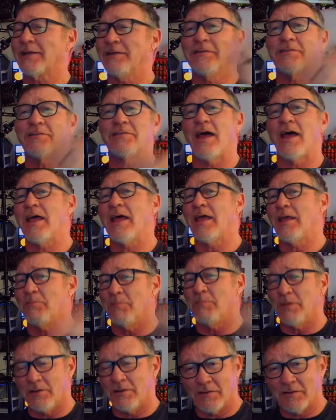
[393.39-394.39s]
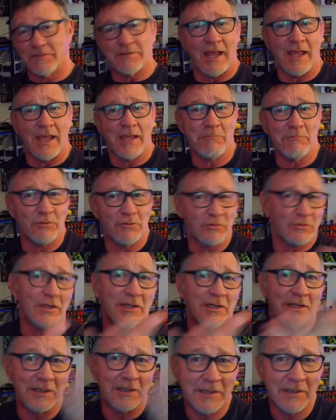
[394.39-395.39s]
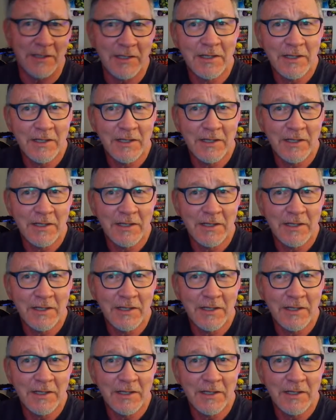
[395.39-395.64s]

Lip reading: in time in the Time Machine,